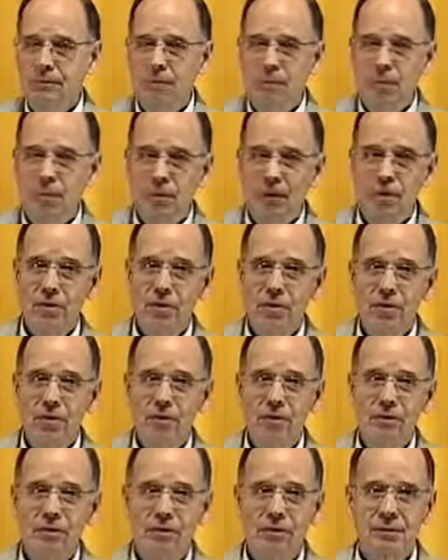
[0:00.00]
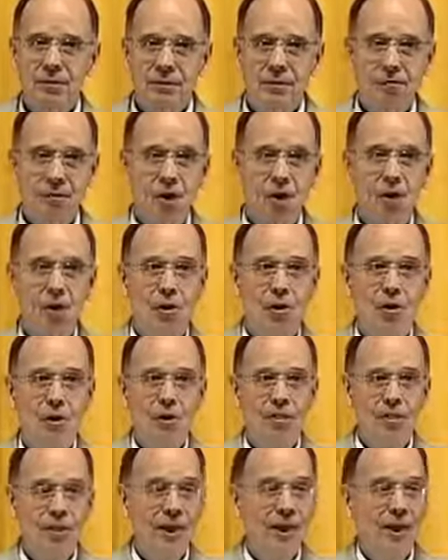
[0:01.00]
The mother of all
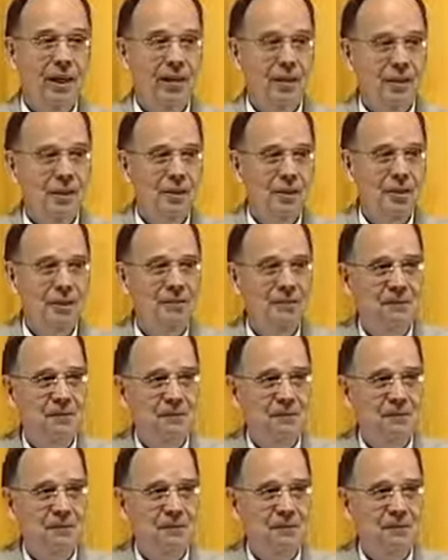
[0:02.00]
things.